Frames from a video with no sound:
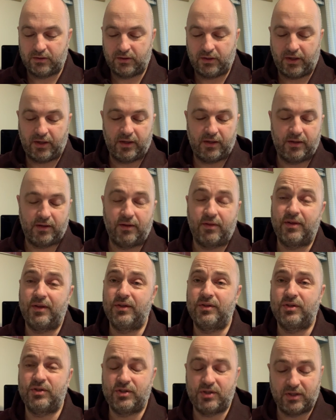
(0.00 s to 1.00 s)
and
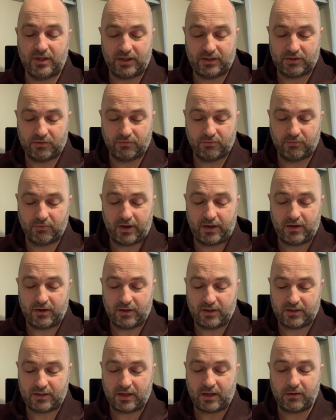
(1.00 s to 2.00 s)
things that she'd like to write on
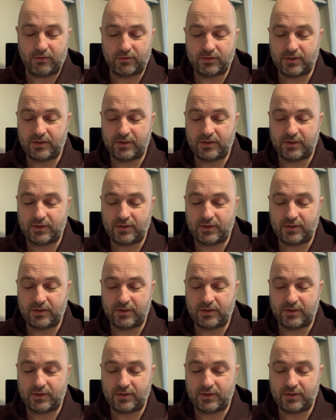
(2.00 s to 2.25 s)
it. Tell